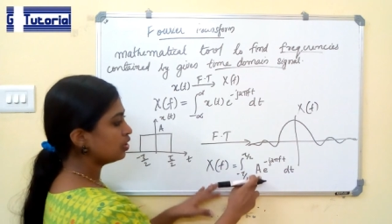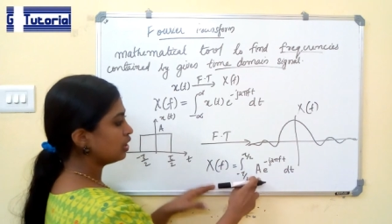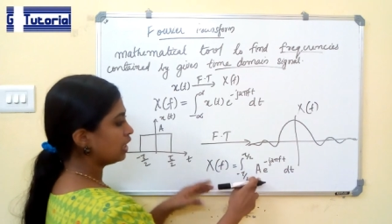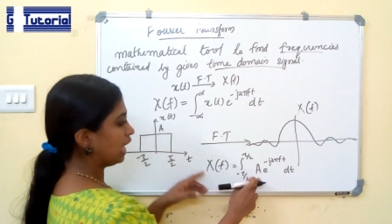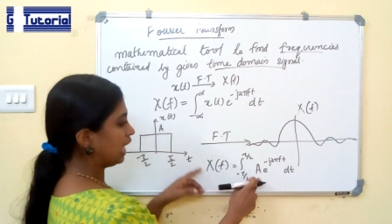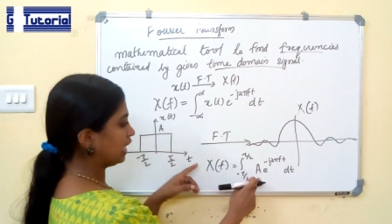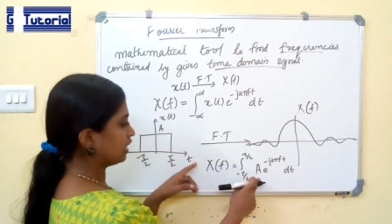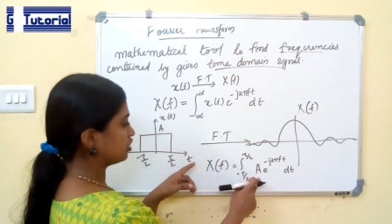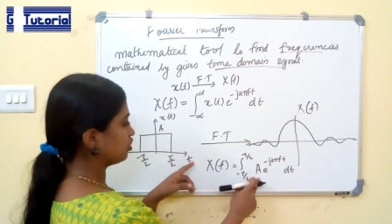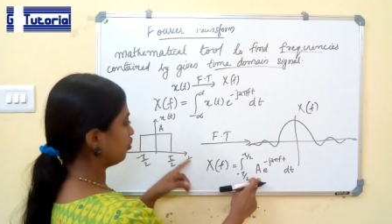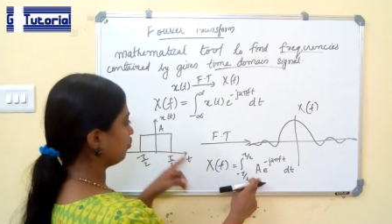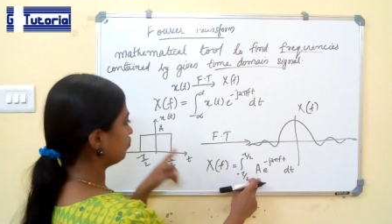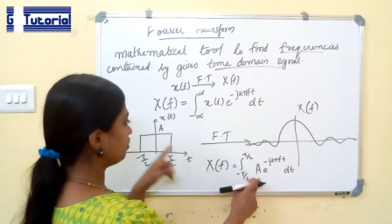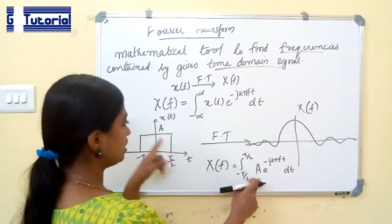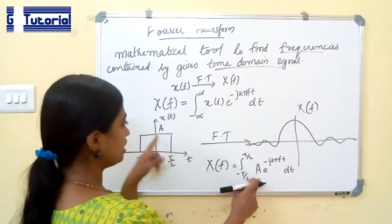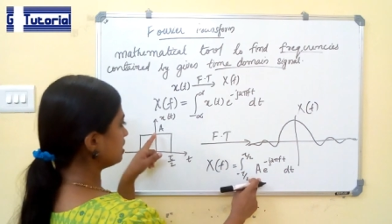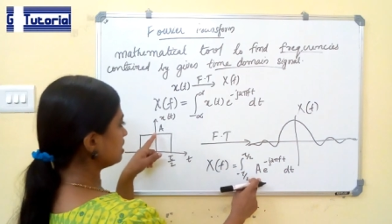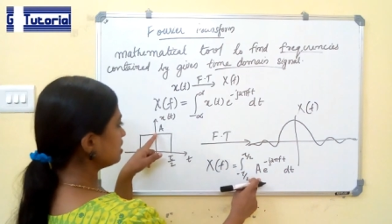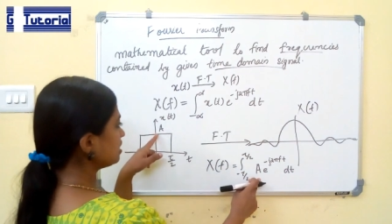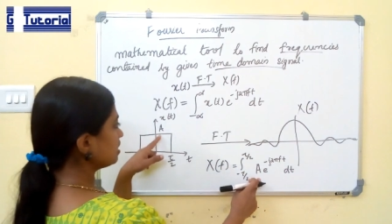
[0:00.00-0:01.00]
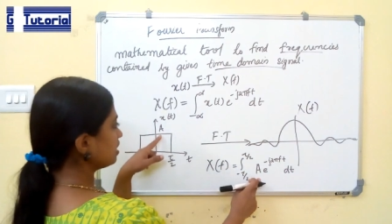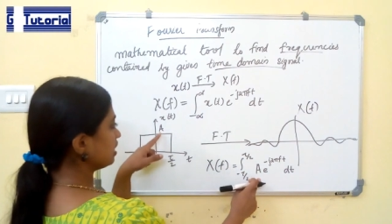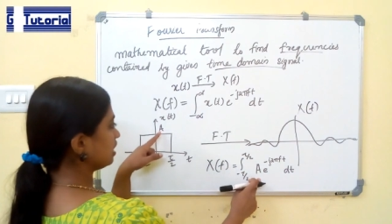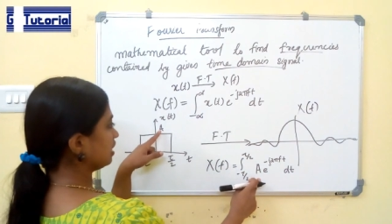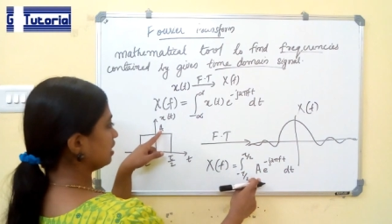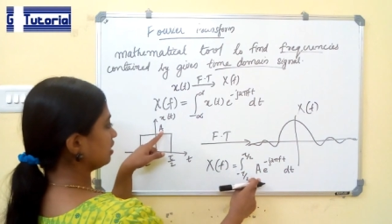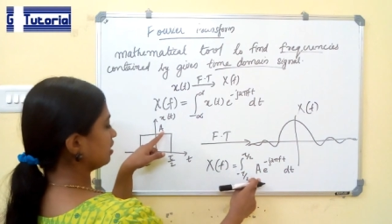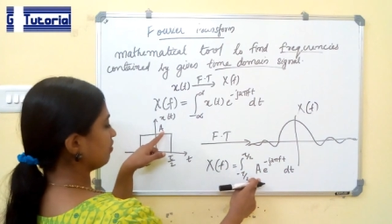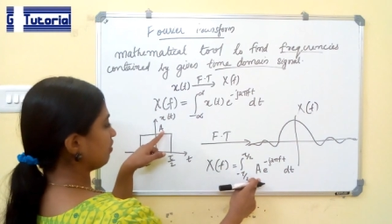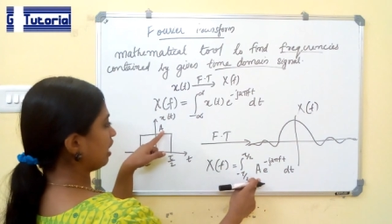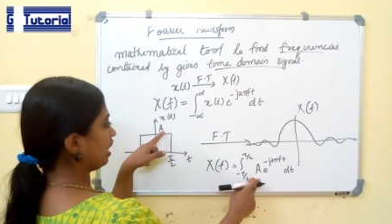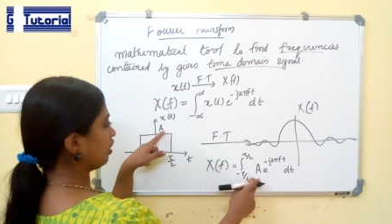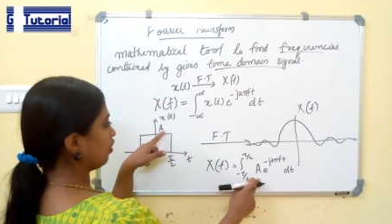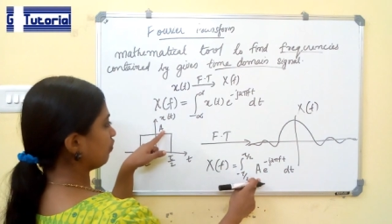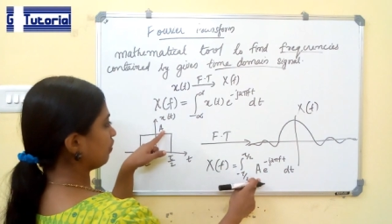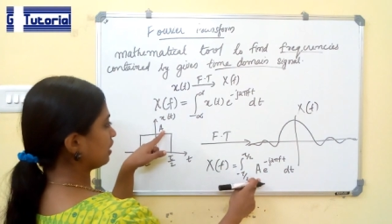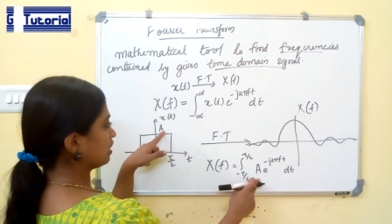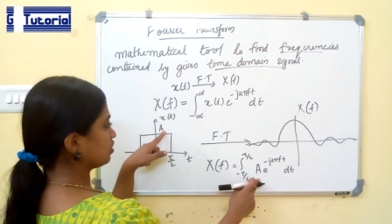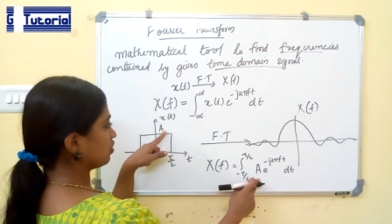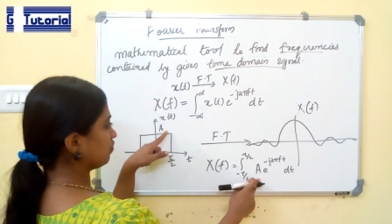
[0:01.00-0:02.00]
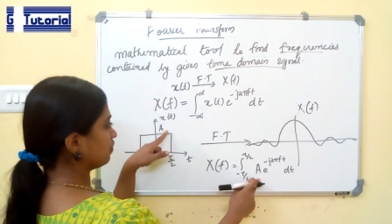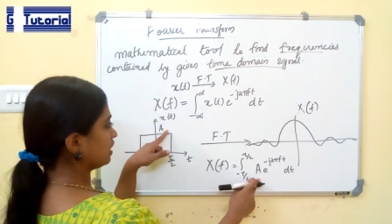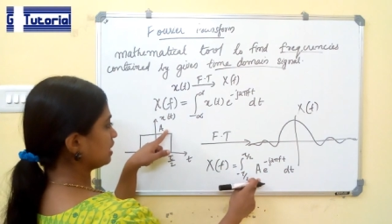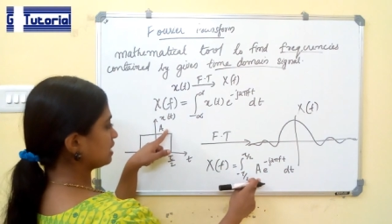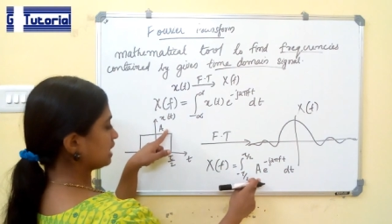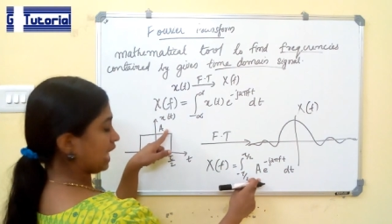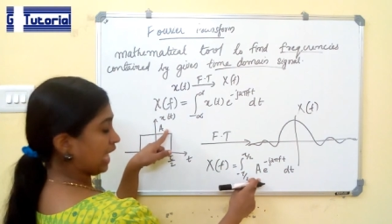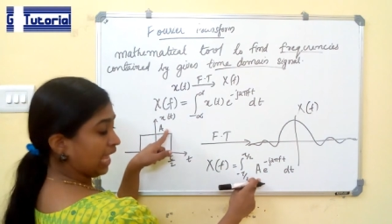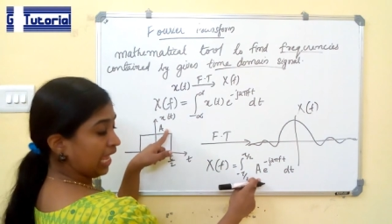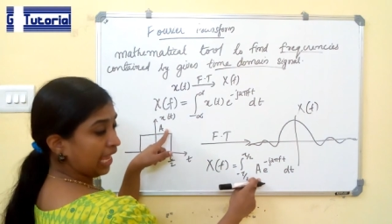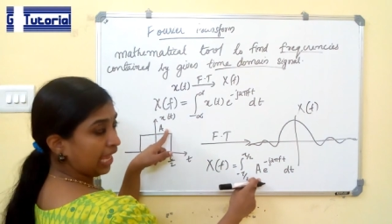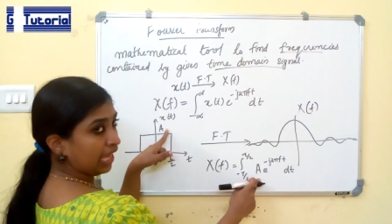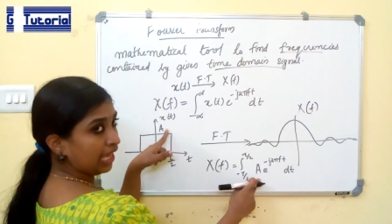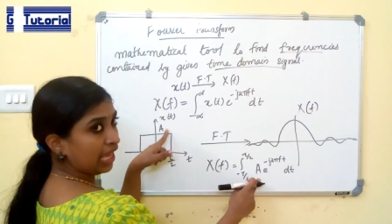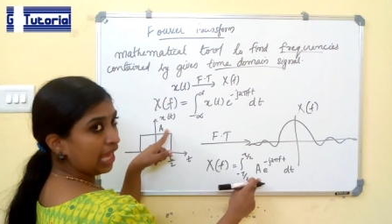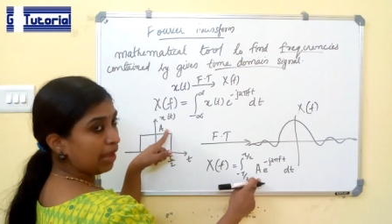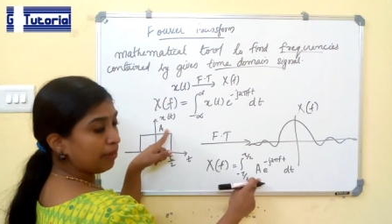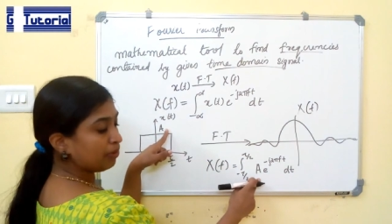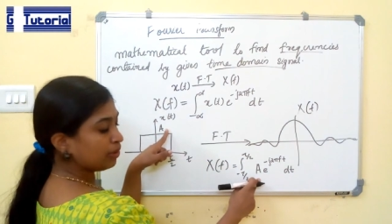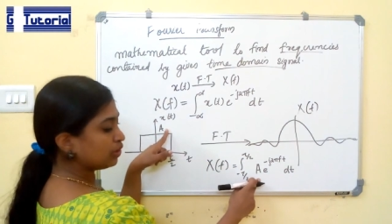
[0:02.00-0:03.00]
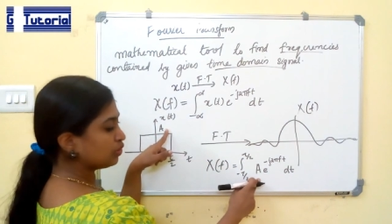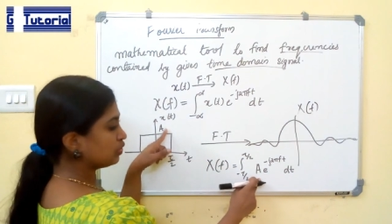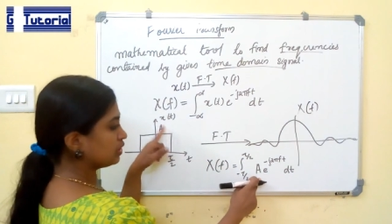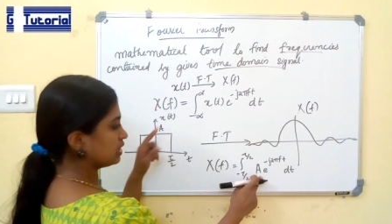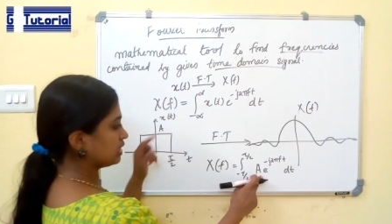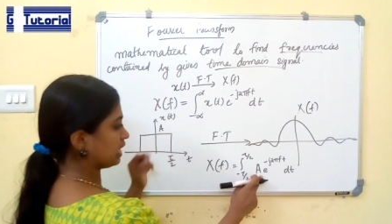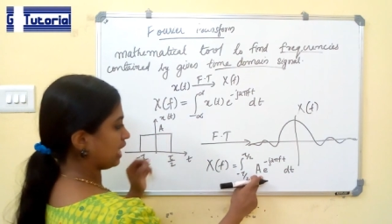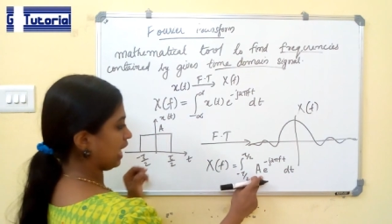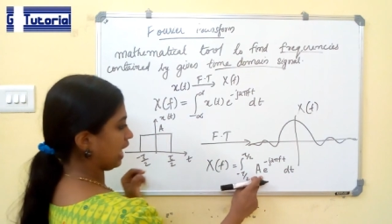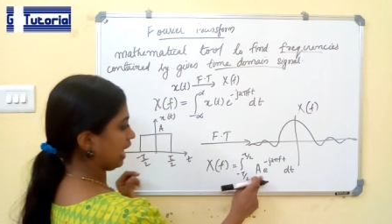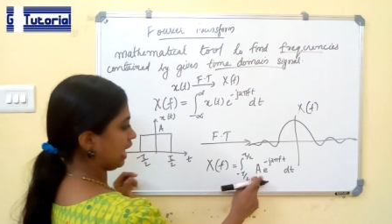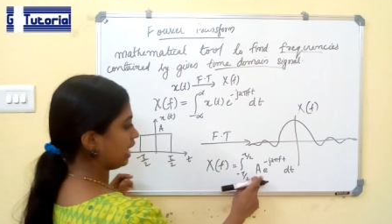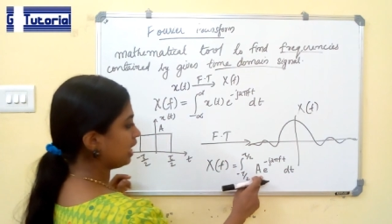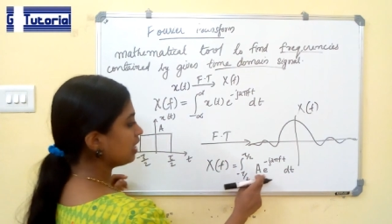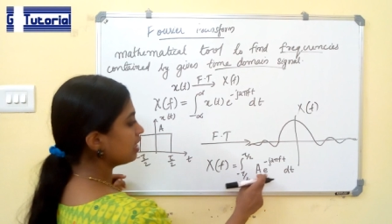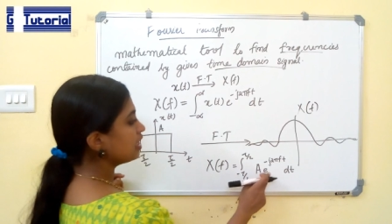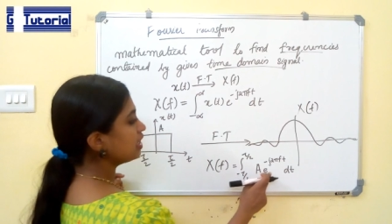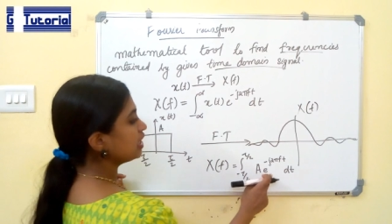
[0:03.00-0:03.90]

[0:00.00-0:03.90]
X of t is, here the value of x of t is a, amplitude is a,